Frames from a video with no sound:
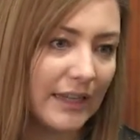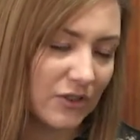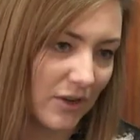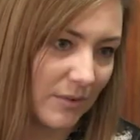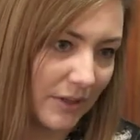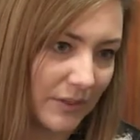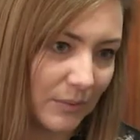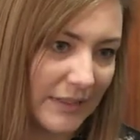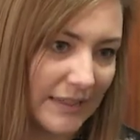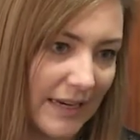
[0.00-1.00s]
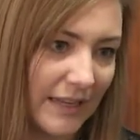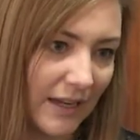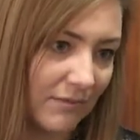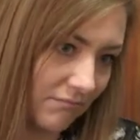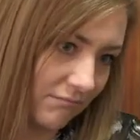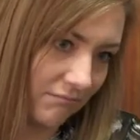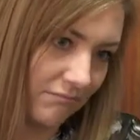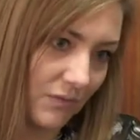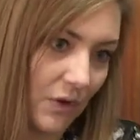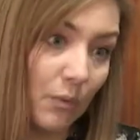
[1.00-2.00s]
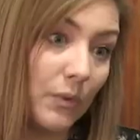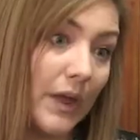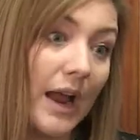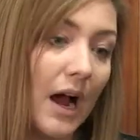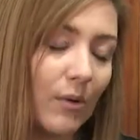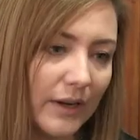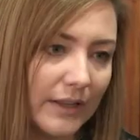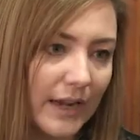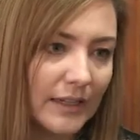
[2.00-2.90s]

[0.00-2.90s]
their treatment because we see that, you know, they are one of the